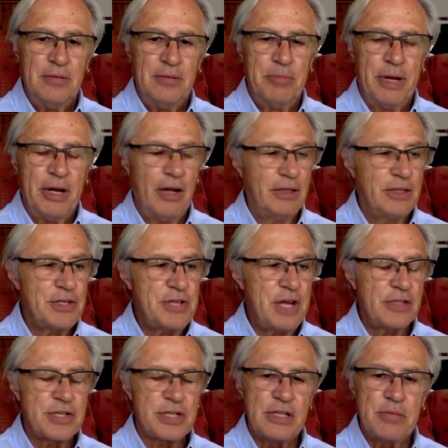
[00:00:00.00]
But Aldous
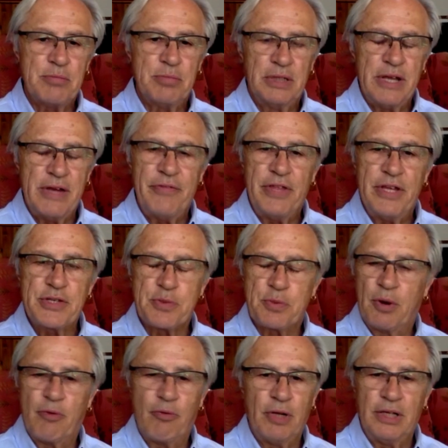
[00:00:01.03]
Huxley believed these
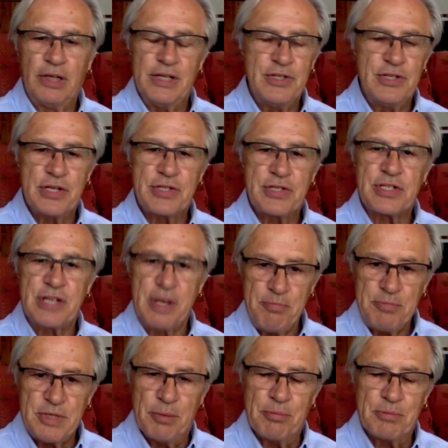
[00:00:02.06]
were really just
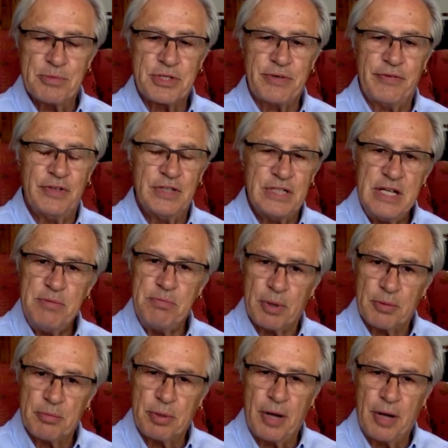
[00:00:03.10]
symptoms of a
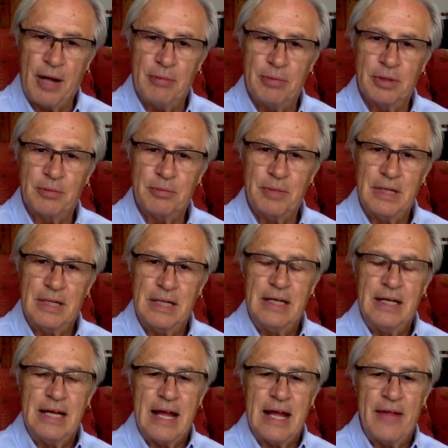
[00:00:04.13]
deeper problem.
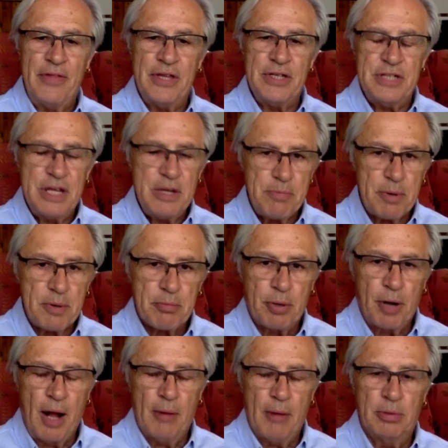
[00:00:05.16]
And the deeper
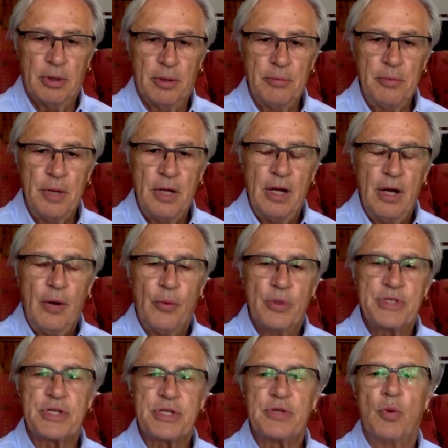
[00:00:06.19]
problem
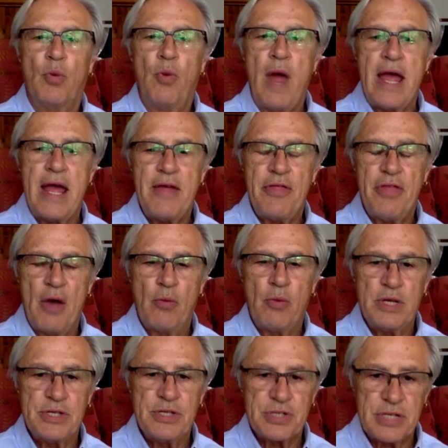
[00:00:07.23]
was the way that
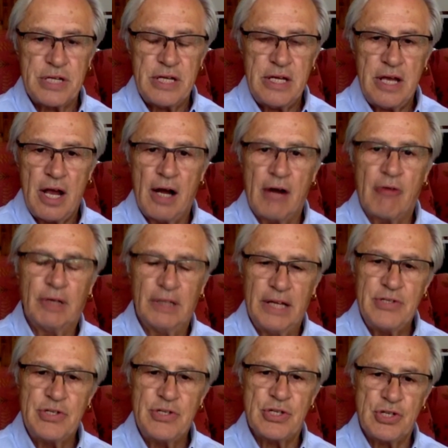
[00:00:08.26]
we see our
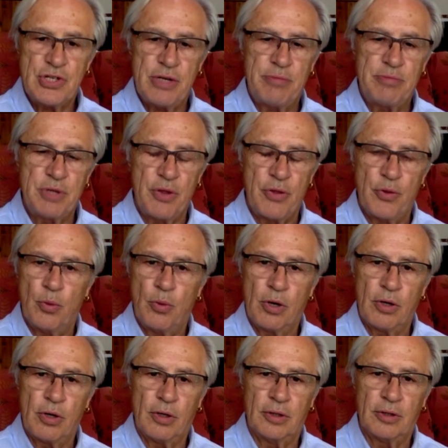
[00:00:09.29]
relationship to the
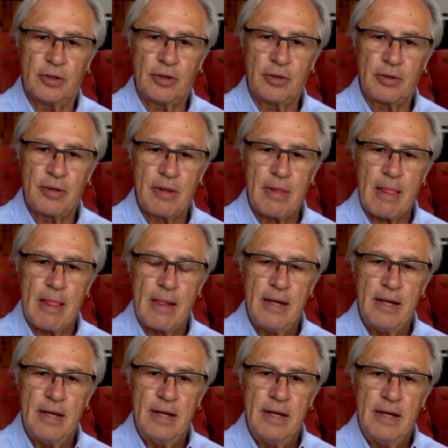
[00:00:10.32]
world
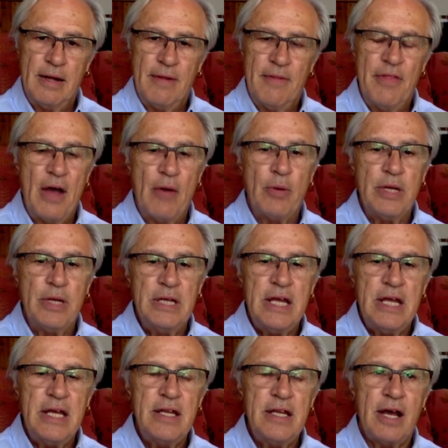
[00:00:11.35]
that we
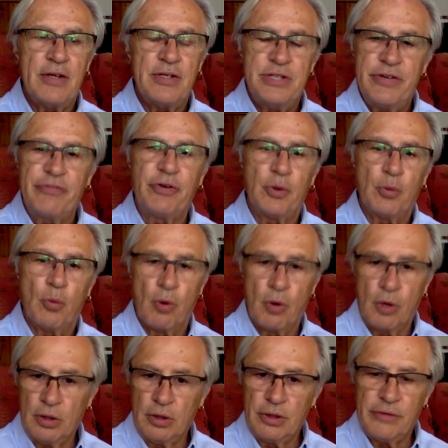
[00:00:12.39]
need a different
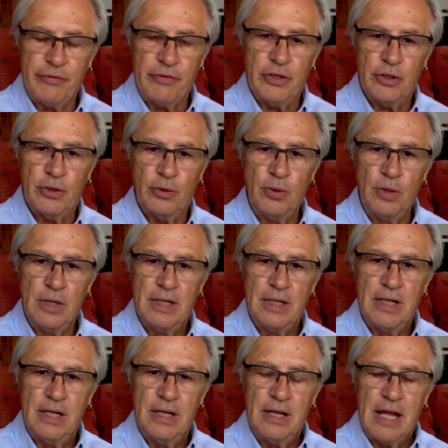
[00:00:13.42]
worldview
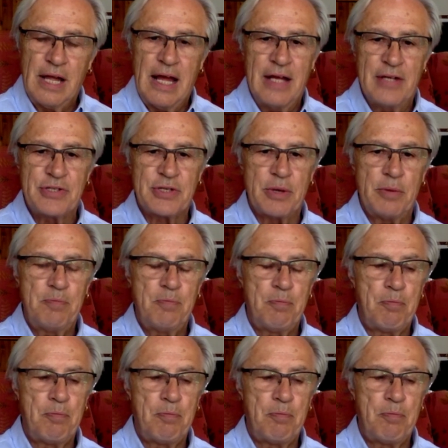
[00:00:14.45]
as a